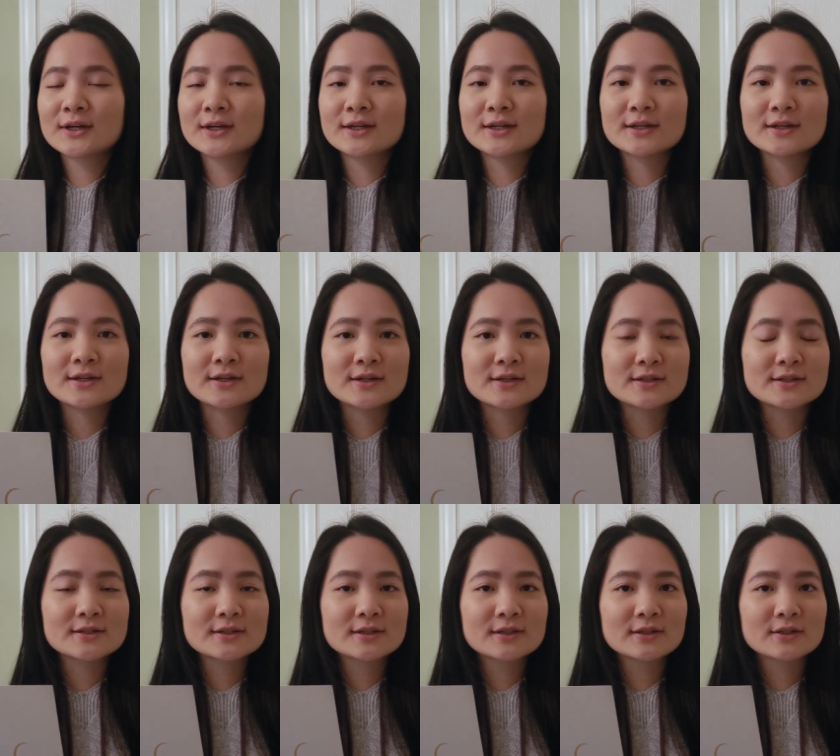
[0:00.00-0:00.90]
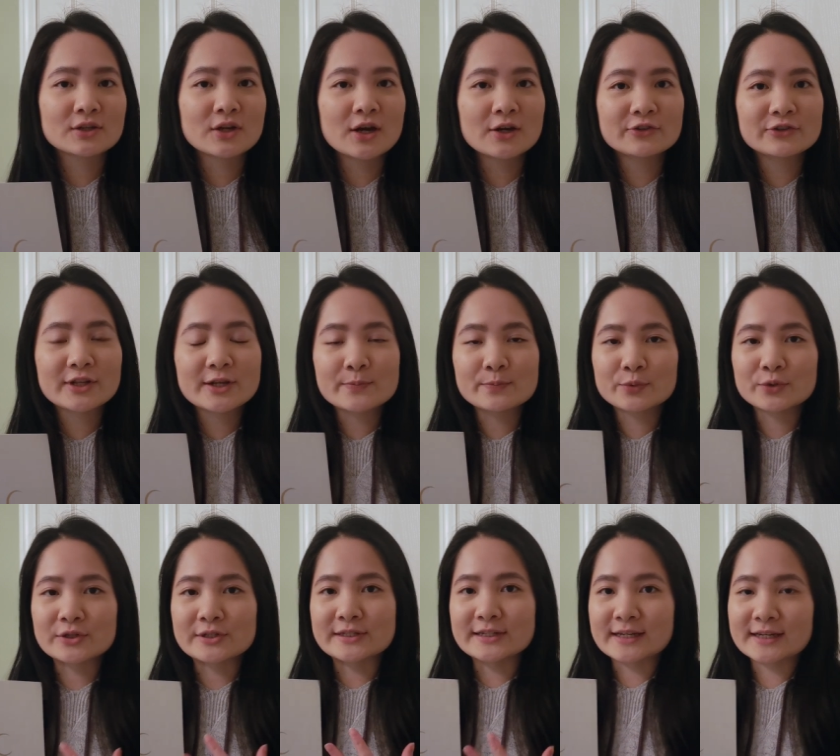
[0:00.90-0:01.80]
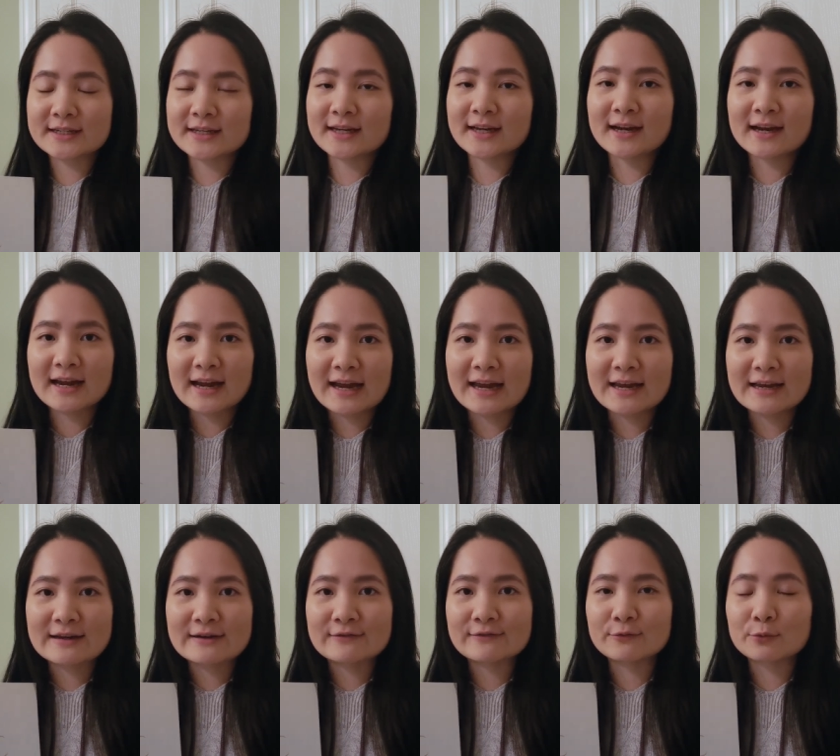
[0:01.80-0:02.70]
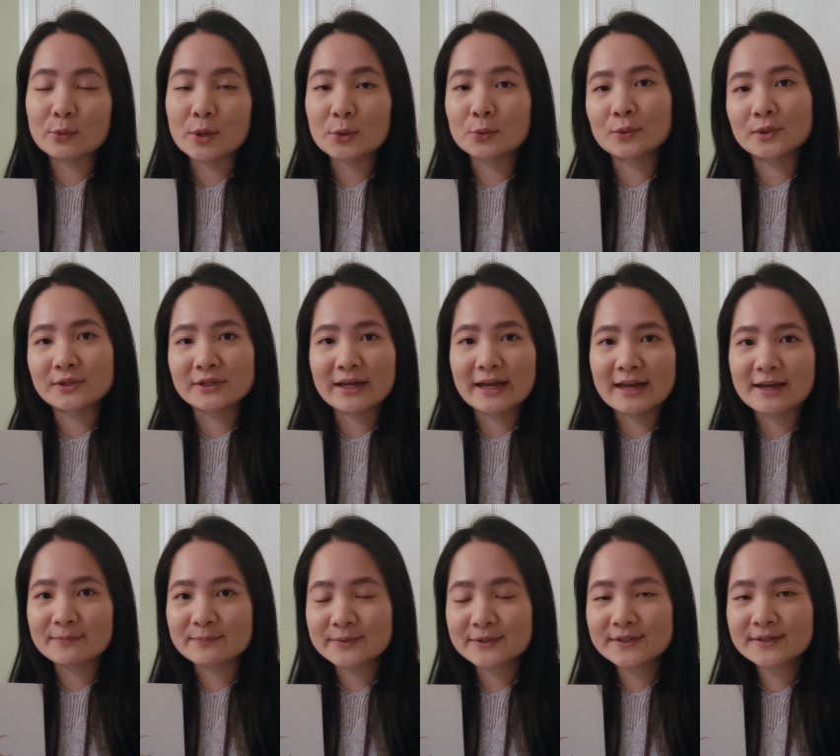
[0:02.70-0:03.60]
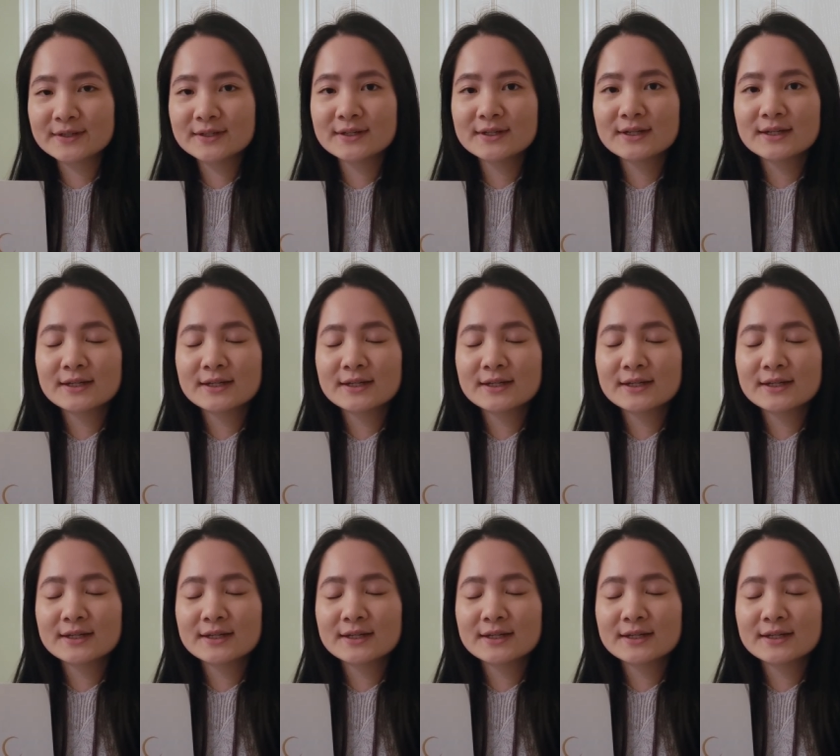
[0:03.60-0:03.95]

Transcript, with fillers: and not really predicting ahead of what will happen.